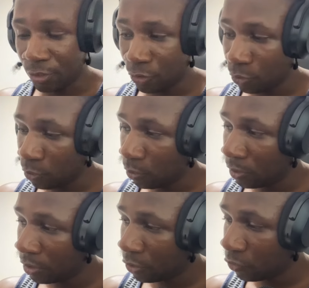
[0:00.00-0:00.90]
two
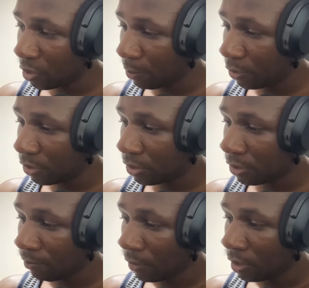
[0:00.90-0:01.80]
numbers.
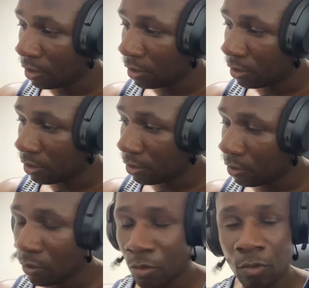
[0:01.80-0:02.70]

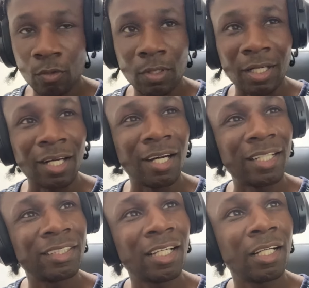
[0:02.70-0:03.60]
So
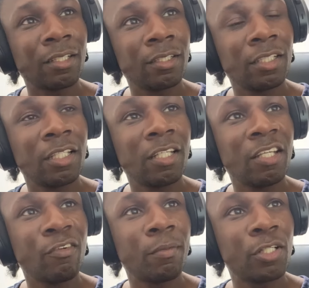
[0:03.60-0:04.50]

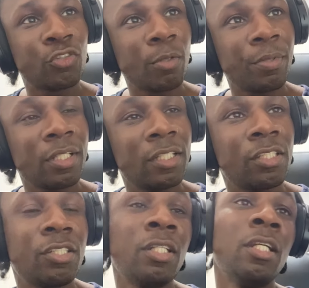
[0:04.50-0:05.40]
if I'm not tripping,
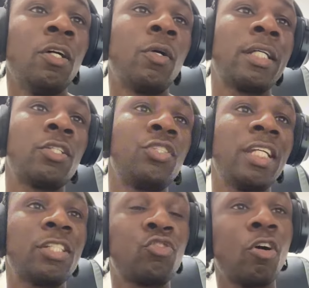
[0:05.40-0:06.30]
so
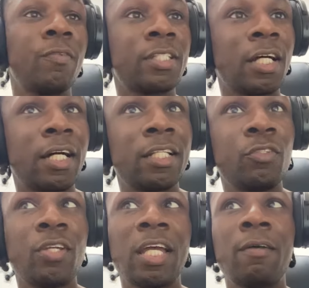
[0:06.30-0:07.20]
GS-12 is high.
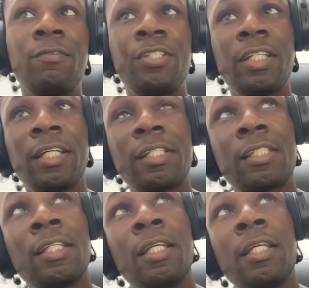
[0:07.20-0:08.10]
Then you have
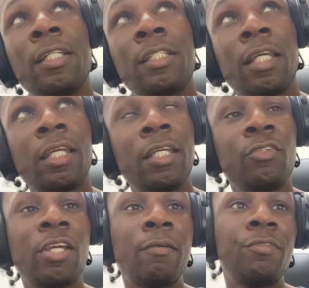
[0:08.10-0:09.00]
GS-10,
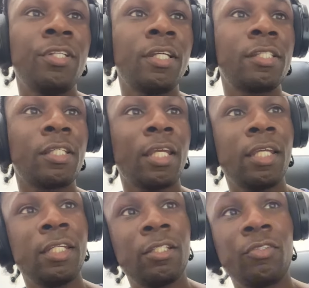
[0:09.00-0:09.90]
you have
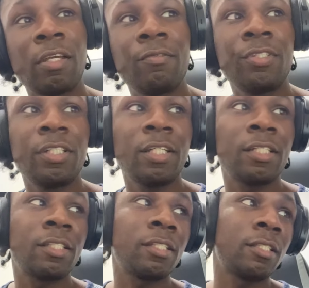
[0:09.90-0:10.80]
GS-8, you have
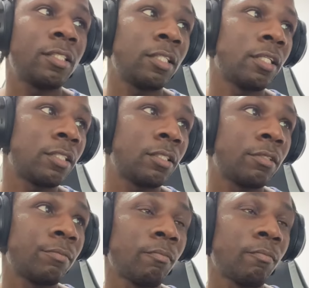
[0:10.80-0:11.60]
GS-6.